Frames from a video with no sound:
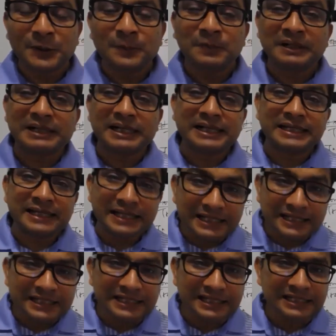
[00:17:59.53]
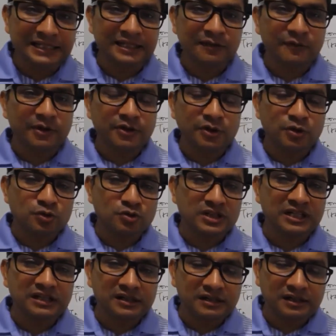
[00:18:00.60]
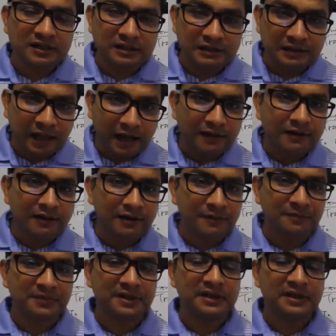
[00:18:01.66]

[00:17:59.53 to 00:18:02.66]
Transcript: But in Hindi, when you're using lana